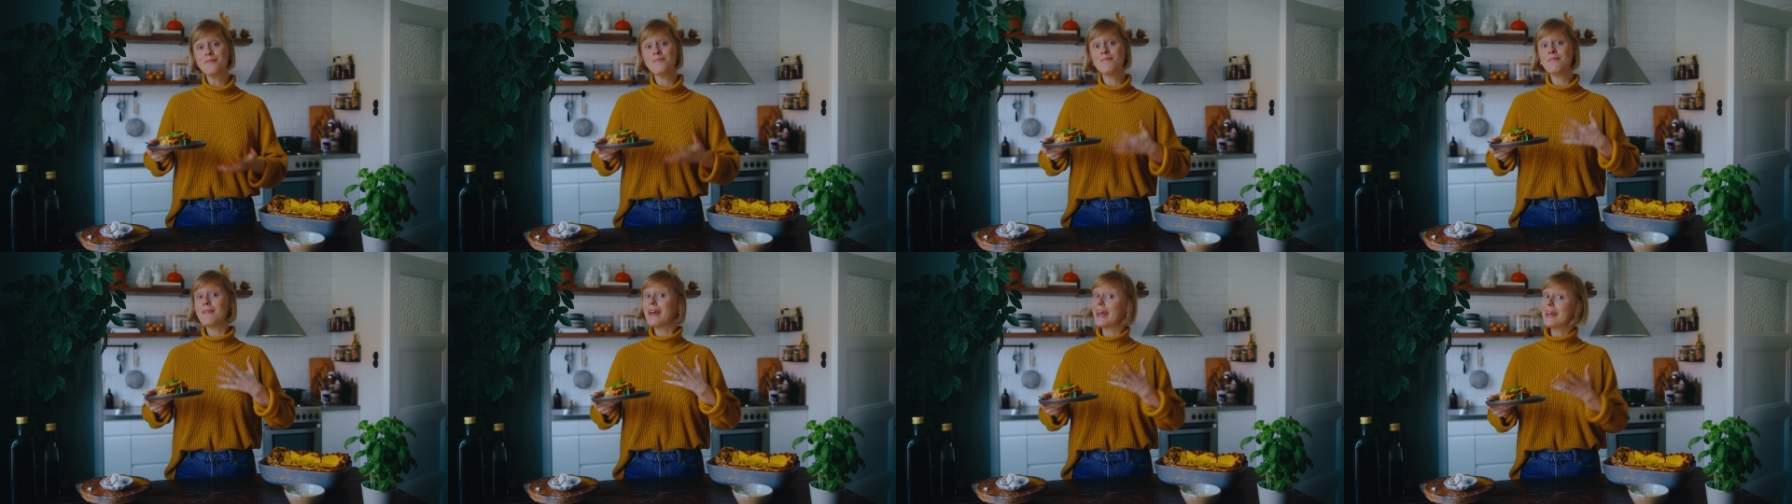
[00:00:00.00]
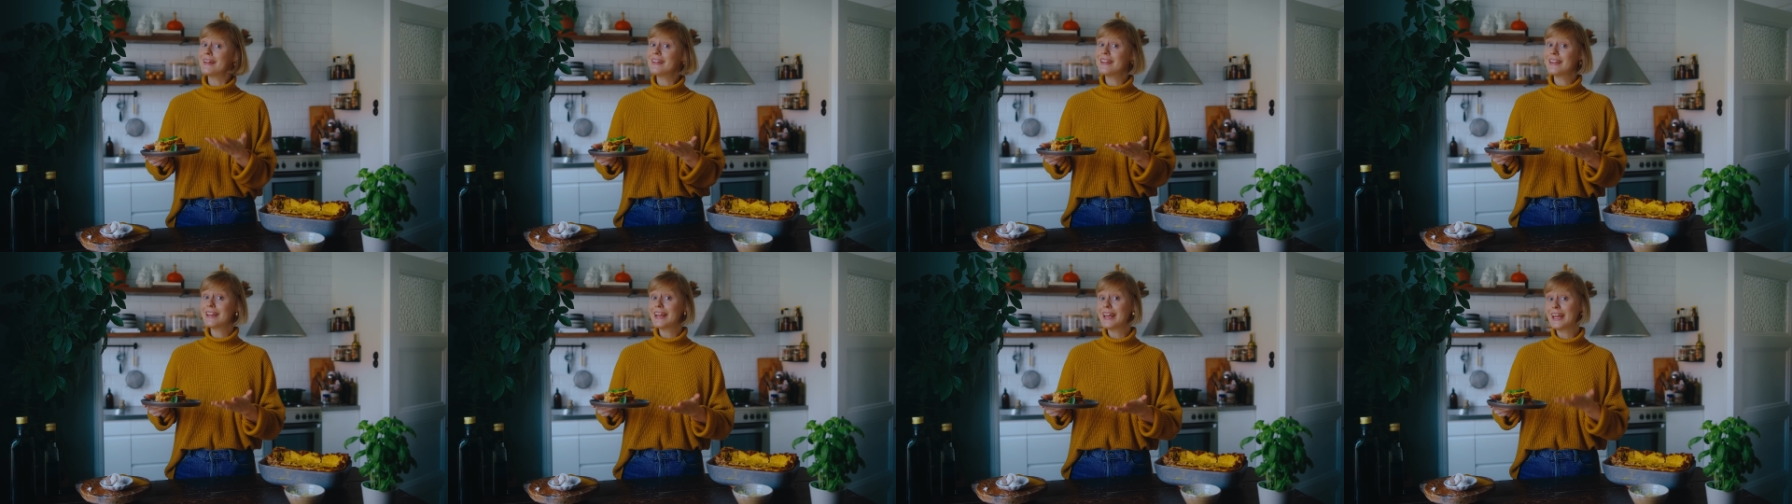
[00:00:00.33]

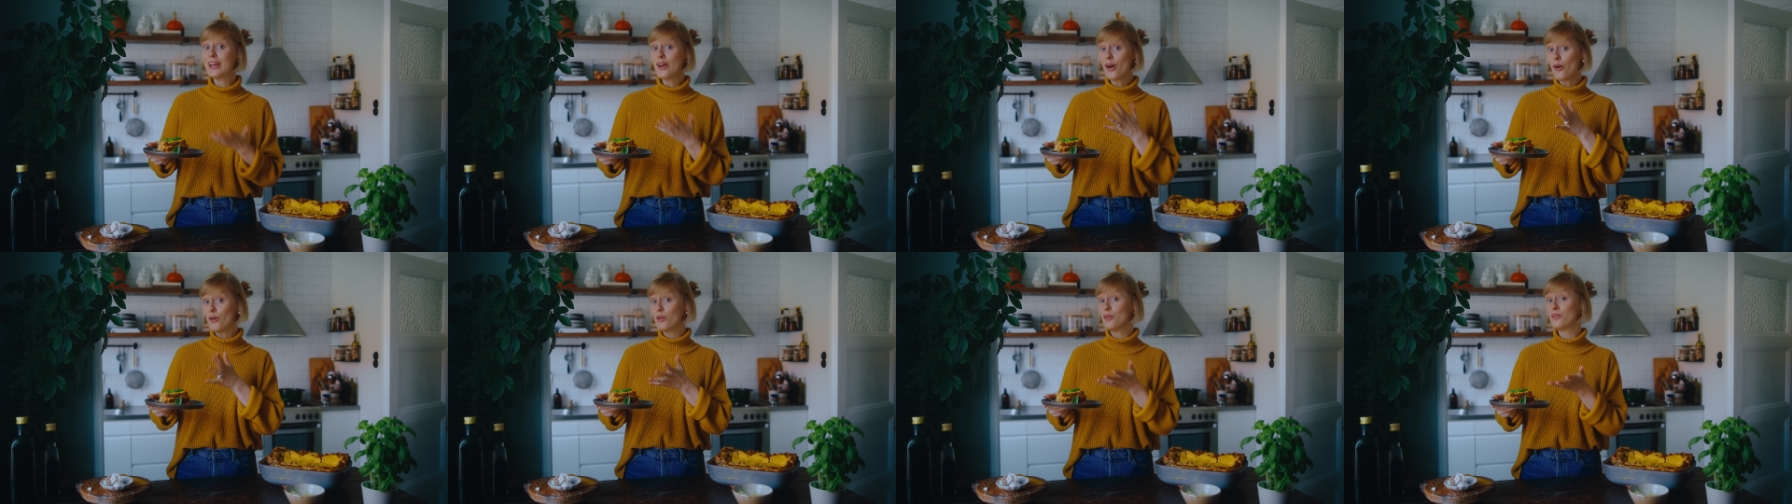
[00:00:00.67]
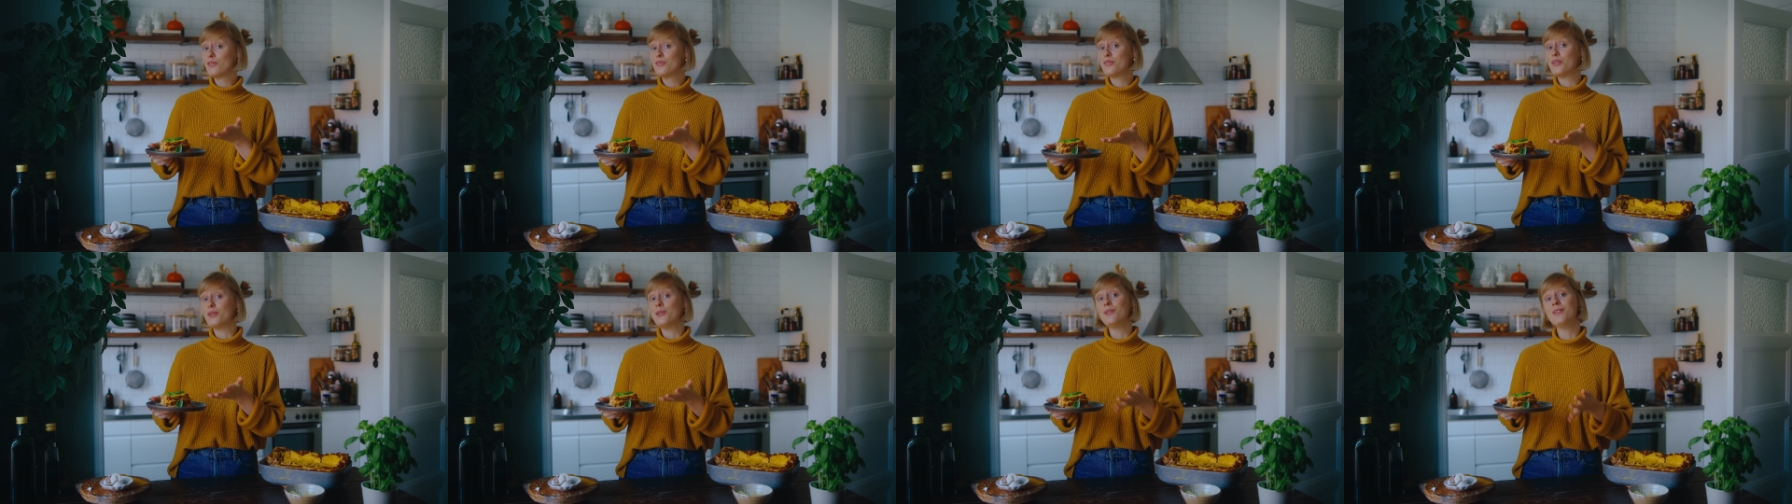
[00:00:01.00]
mainly whole
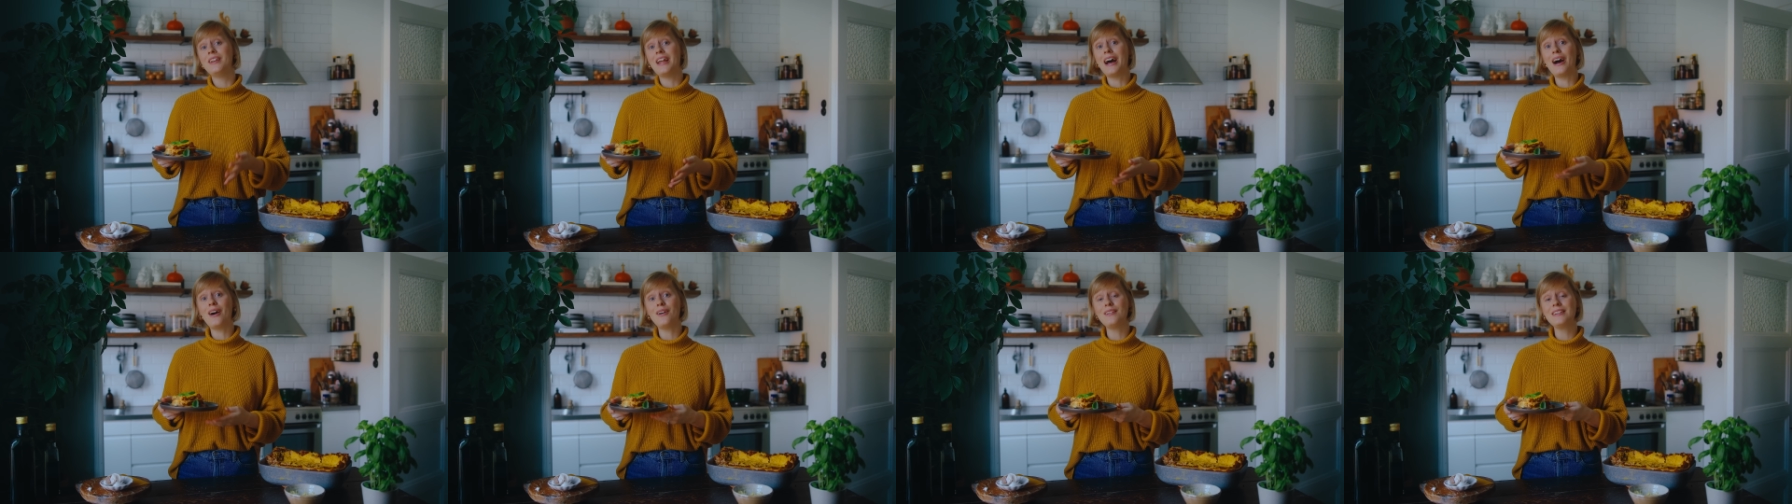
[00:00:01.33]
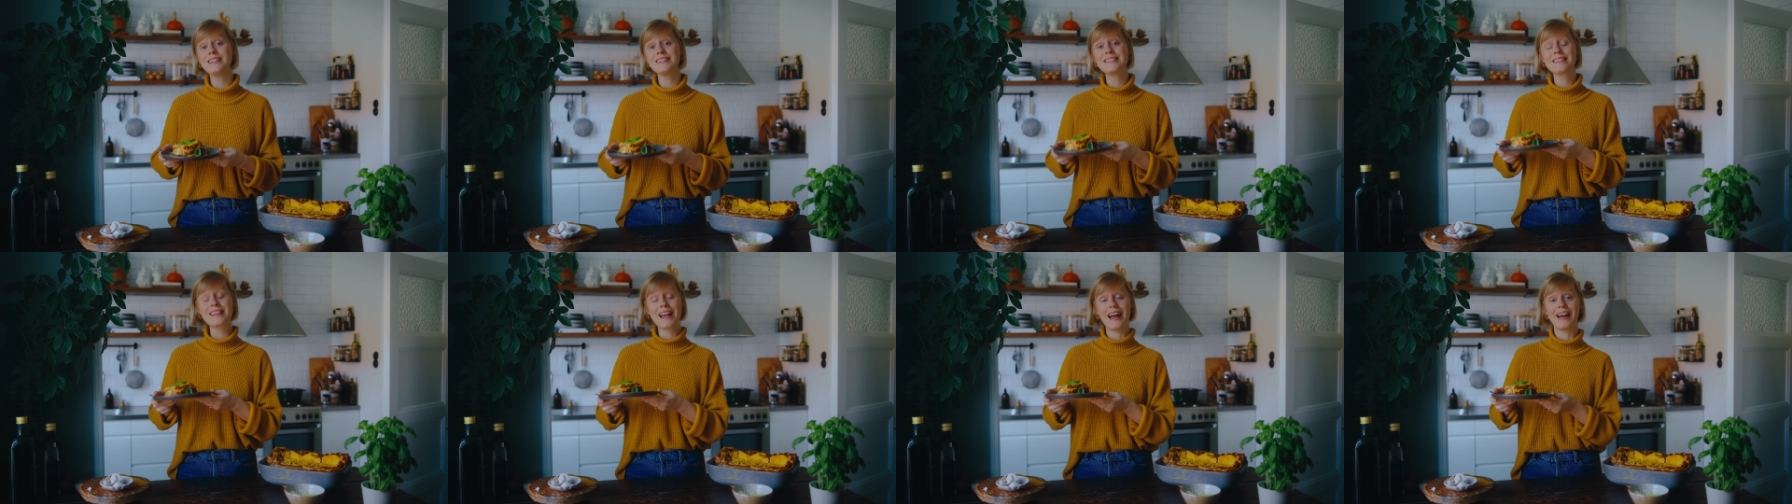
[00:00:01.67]
food now
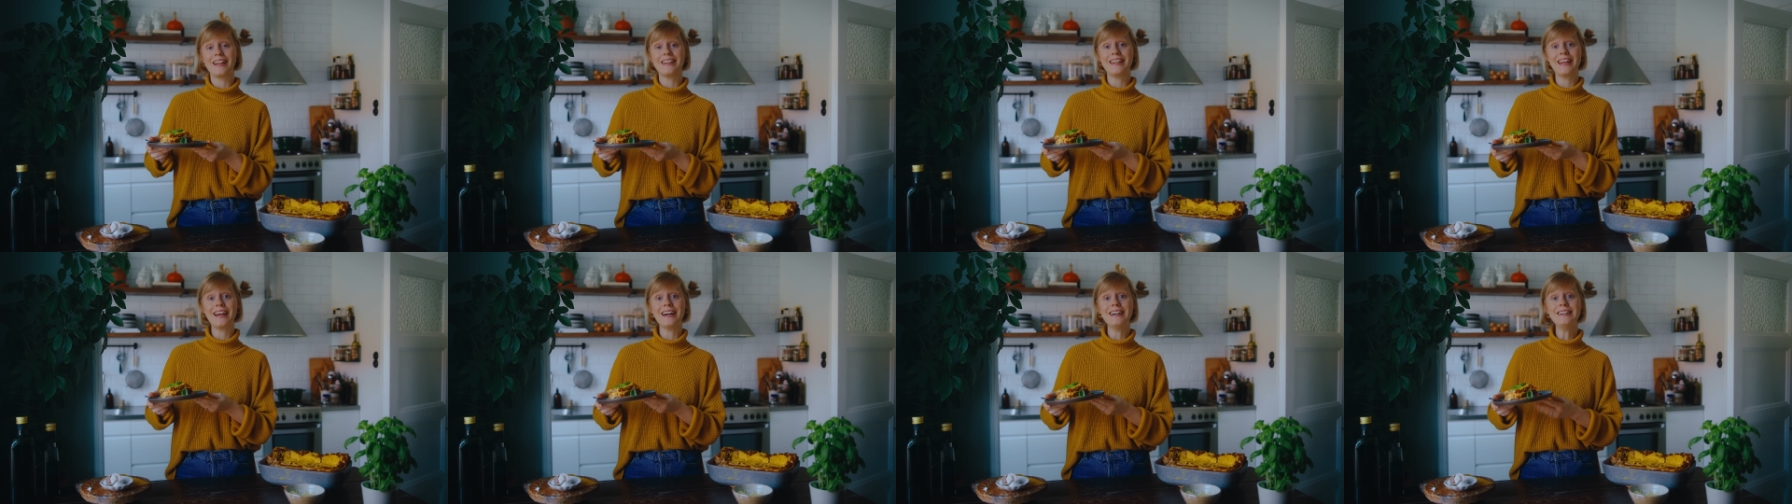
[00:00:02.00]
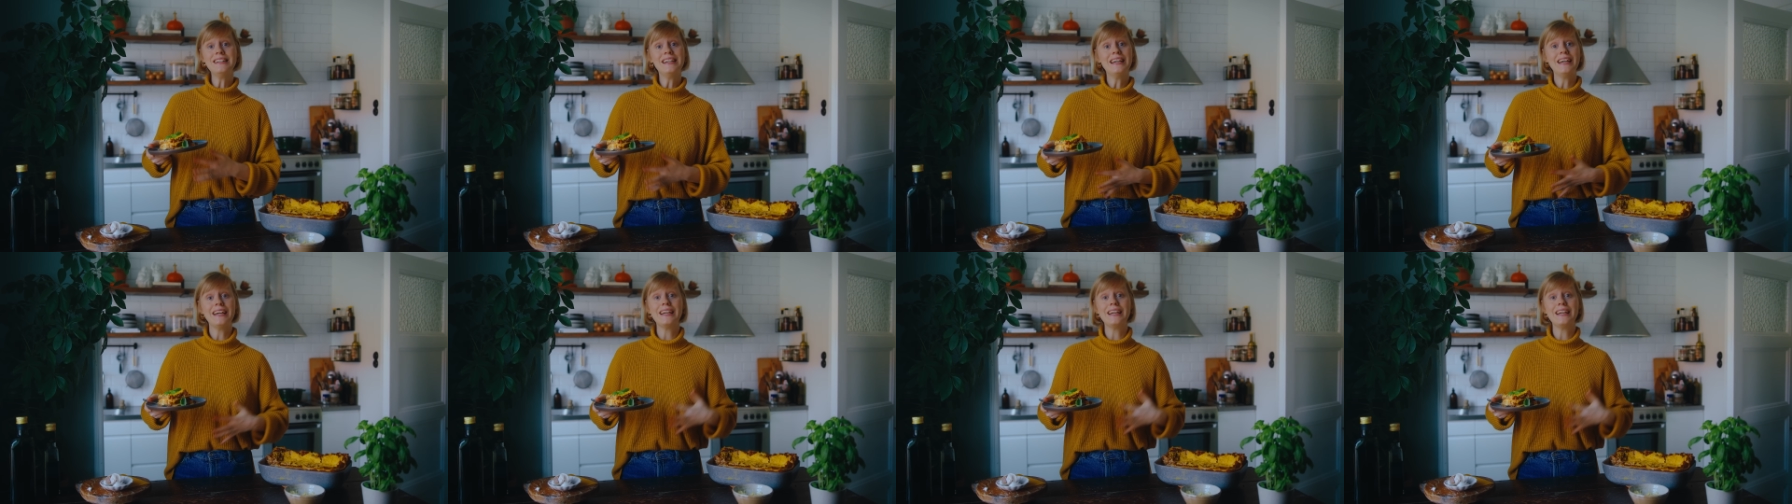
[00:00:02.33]
lasagna.